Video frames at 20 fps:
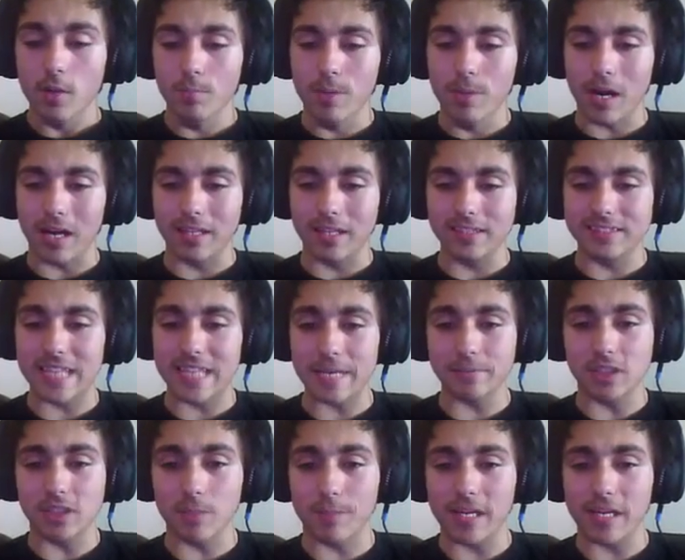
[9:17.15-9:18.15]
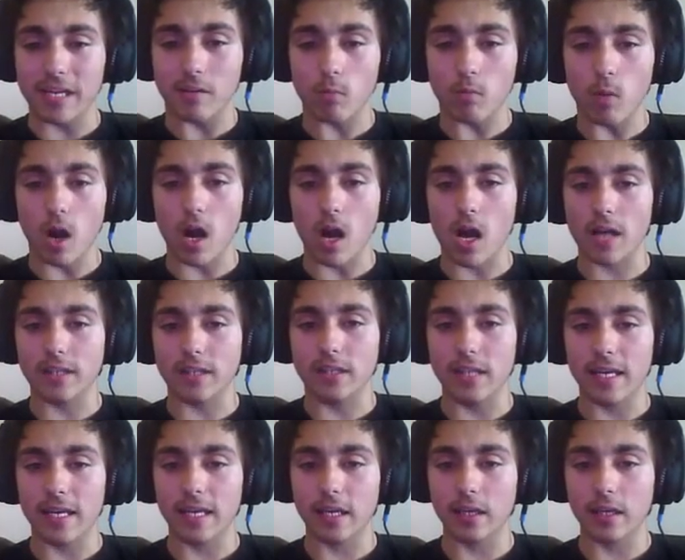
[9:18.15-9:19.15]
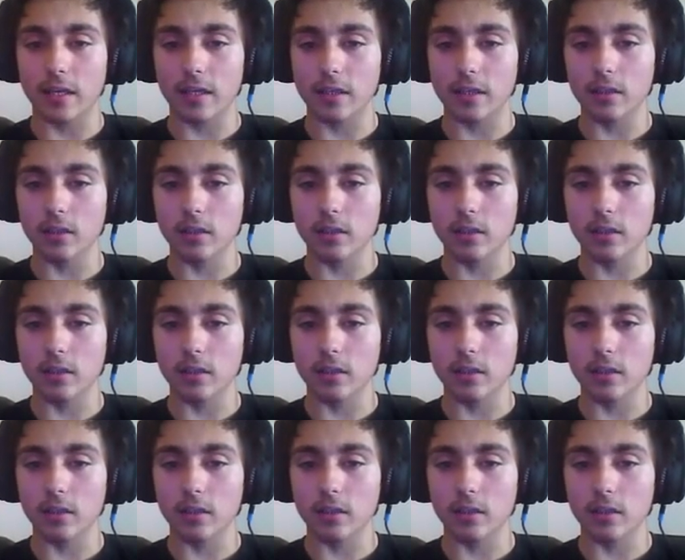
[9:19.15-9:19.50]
but it seems to be be working.